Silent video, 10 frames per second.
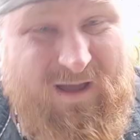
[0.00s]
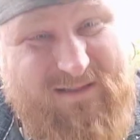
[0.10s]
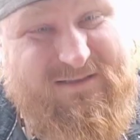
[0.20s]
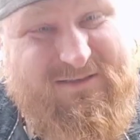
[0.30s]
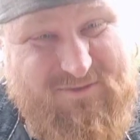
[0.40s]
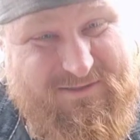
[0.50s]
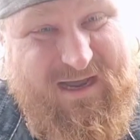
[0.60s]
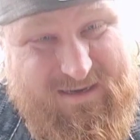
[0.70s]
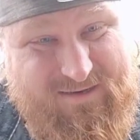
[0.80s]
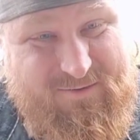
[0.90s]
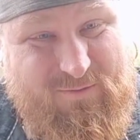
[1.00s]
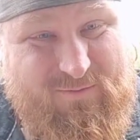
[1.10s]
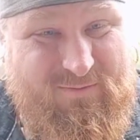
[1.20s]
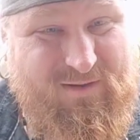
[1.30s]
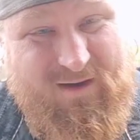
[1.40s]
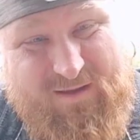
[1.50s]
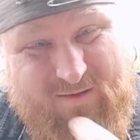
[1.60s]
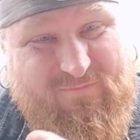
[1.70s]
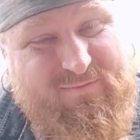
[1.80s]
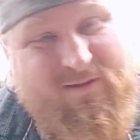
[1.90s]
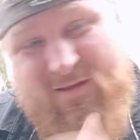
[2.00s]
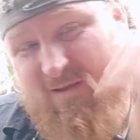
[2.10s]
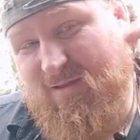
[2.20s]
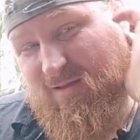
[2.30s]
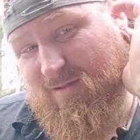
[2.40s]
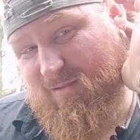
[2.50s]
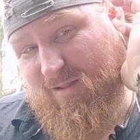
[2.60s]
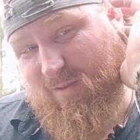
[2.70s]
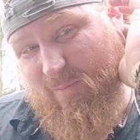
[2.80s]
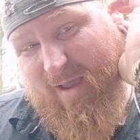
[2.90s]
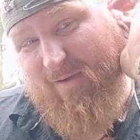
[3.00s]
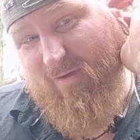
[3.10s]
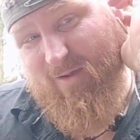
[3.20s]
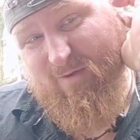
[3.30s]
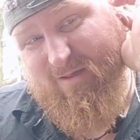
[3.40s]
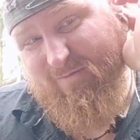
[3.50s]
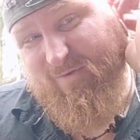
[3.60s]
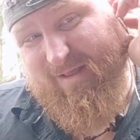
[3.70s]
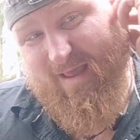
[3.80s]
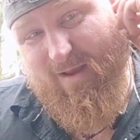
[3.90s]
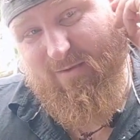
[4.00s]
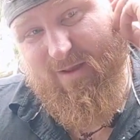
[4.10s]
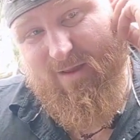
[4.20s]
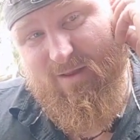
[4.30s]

Unless you're Italian or, you have like a background where you're really hairy.